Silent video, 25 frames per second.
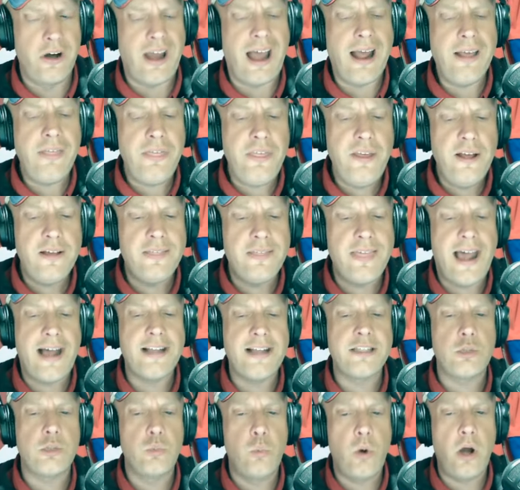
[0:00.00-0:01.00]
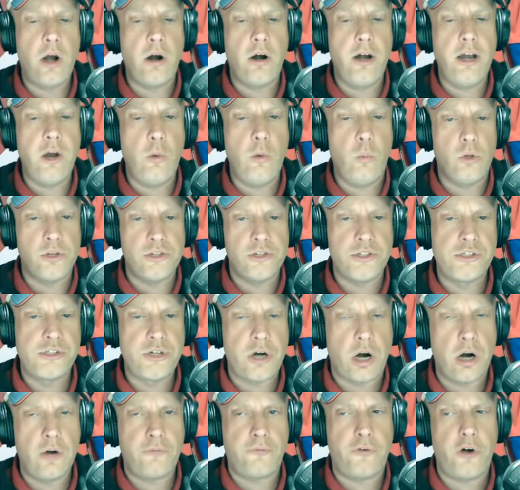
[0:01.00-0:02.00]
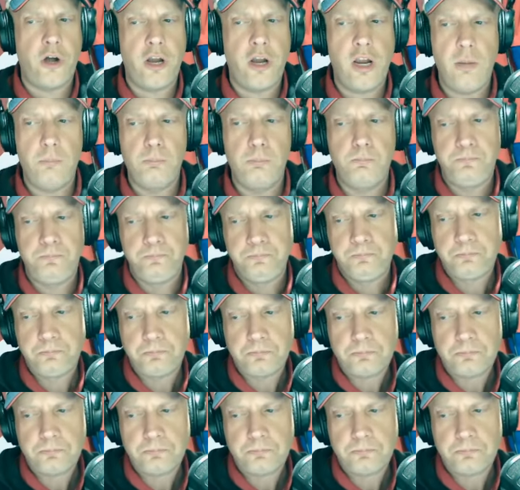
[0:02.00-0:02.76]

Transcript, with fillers: And I think that's where it will start for him